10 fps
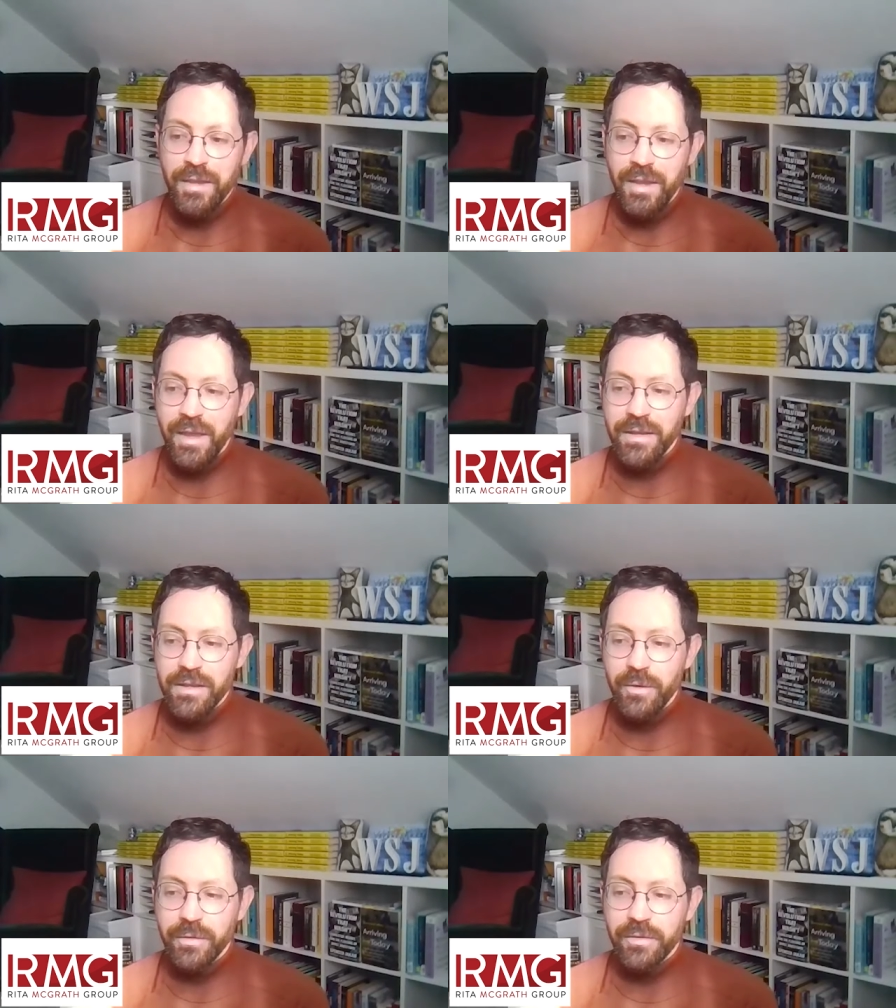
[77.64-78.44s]
and
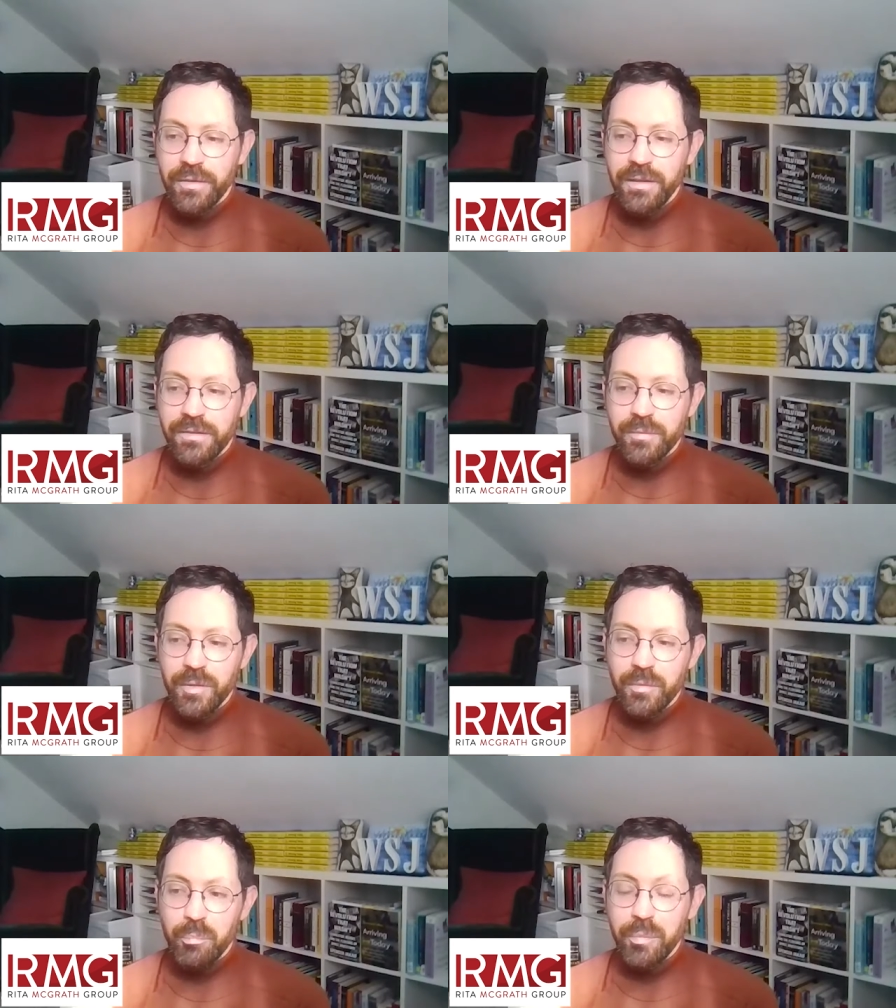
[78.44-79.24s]
you know it's it's
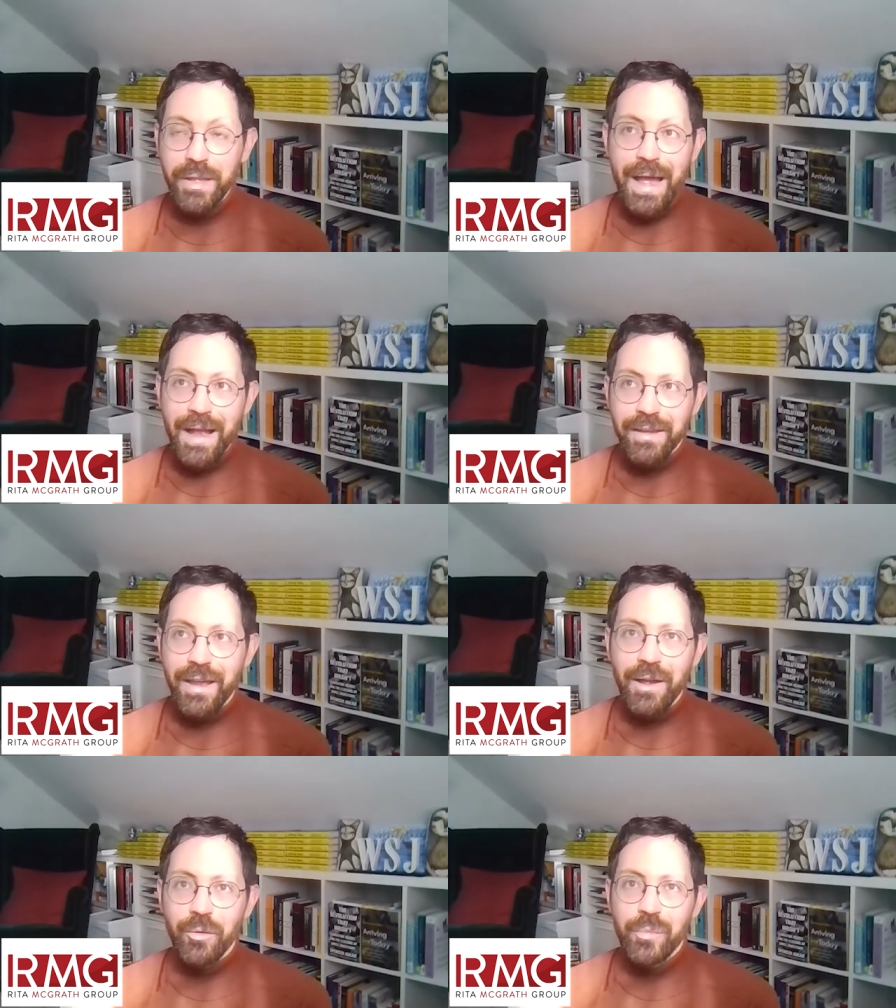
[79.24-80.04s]
it's
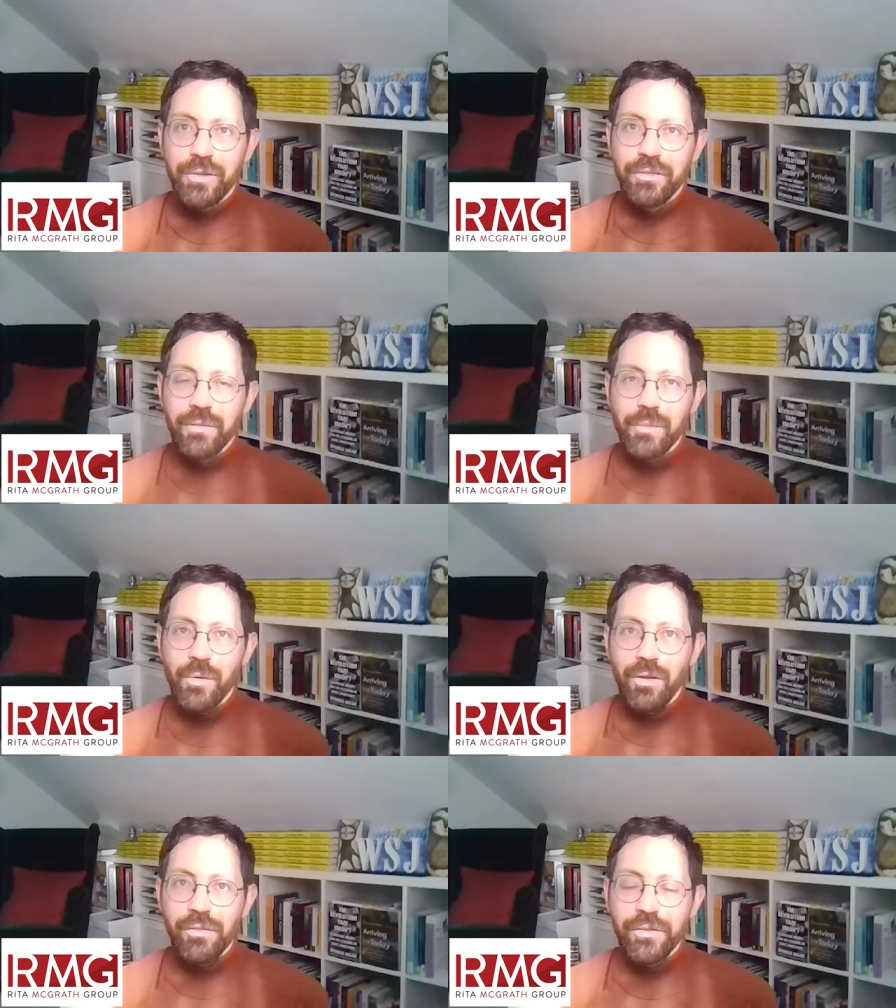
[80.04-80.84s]
blackout because it,
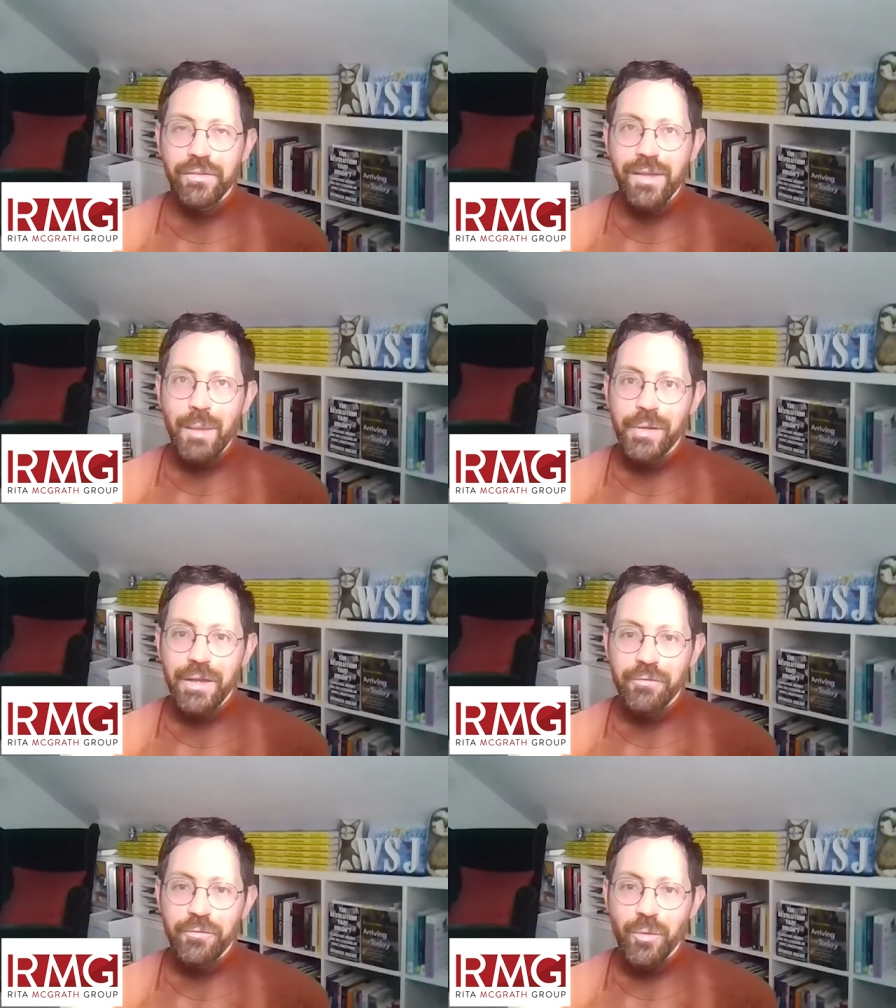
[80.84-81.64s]
all this is
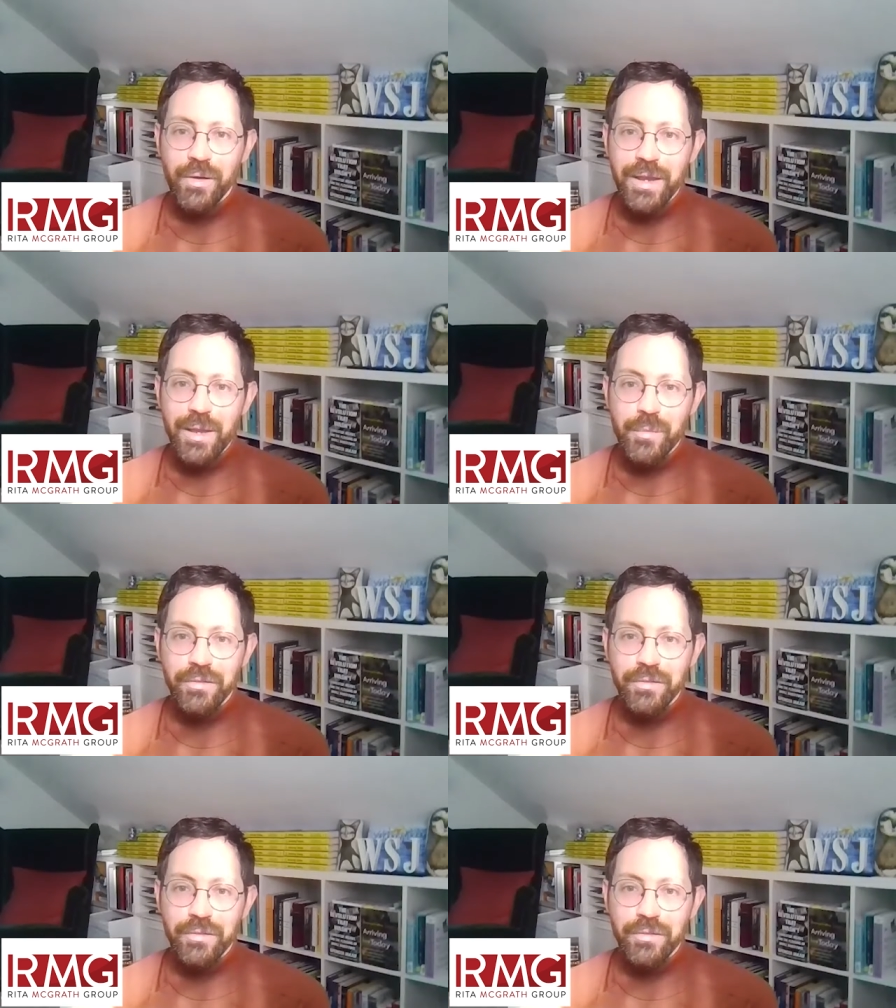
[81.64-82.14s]
happening at 4 a.m.